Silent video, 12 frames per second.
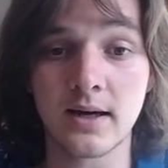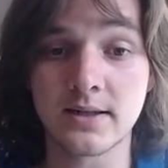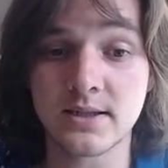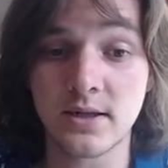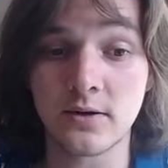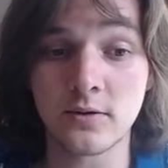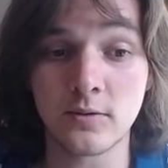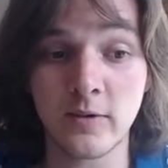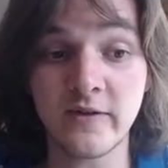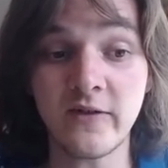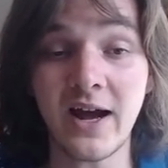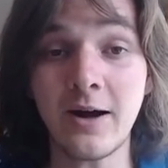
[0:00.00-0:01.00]
So
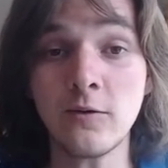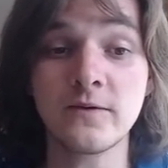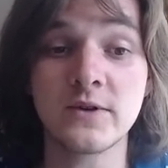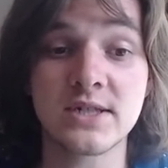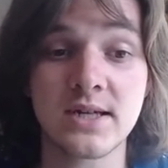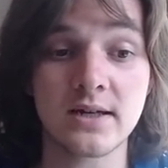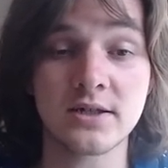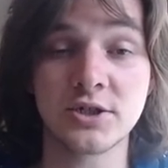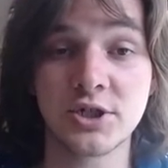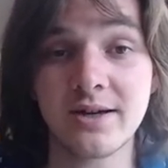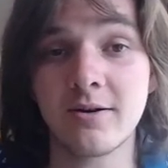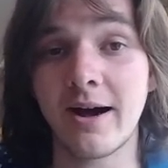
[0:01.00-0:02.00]
without the Sudden
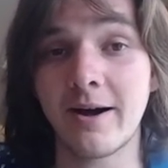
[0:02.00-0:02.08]
Chill,